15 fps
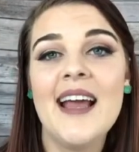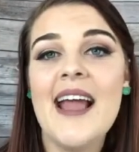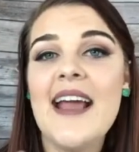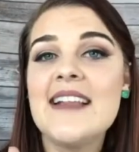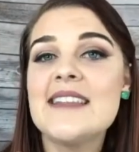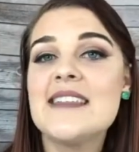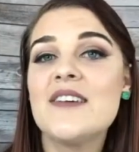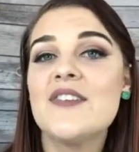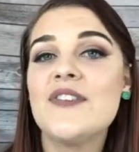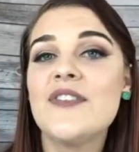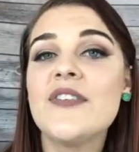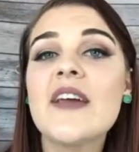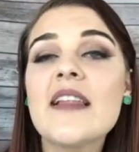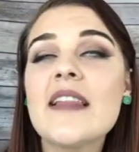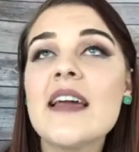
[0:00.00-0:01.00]
it's the
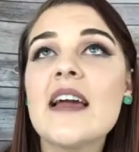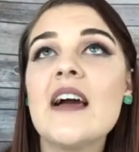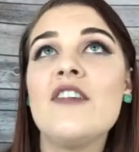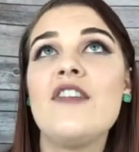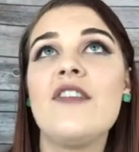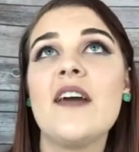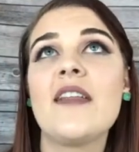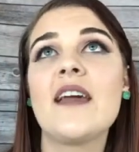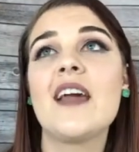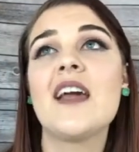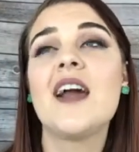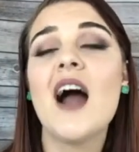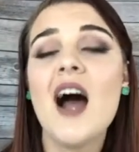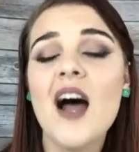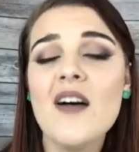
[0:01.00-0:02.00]
feeling of feeling
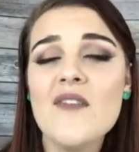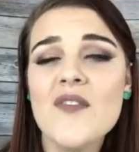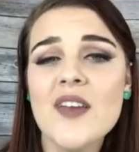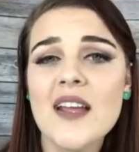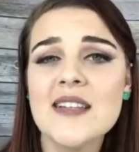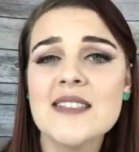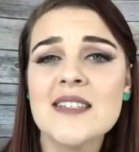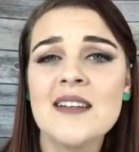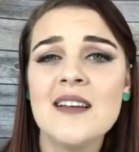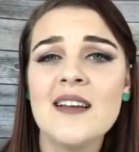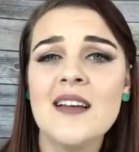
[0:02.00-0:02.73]
confident